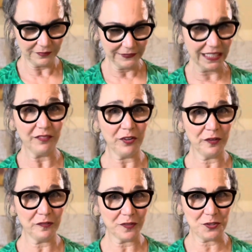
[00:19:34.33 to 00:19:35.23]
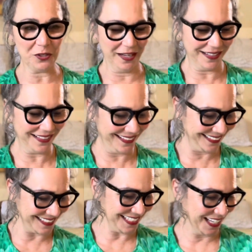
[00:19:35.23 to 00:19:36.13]
getting very frustrated
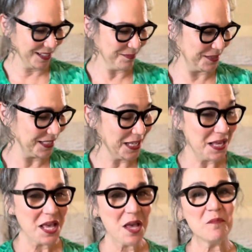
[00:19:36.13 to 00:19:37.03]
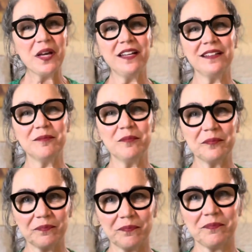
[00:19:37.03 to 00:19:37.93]
at times. But
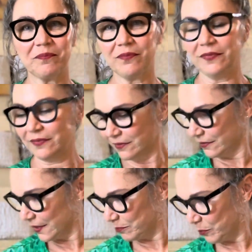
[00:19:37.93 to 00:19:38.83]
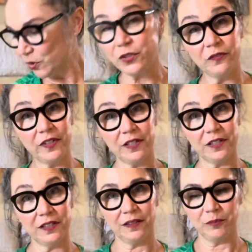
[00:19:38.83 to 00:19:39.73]

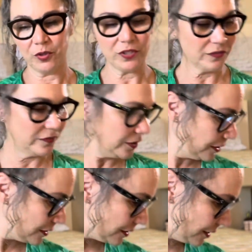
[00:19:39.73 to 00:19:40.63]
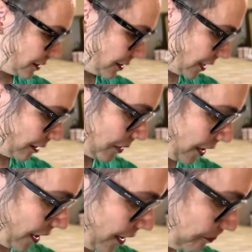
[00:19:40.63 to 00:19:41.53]
perseverance is the name of the
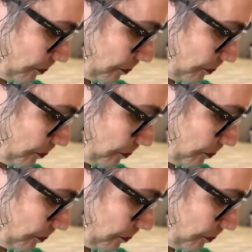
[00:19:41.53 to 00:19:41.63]
game.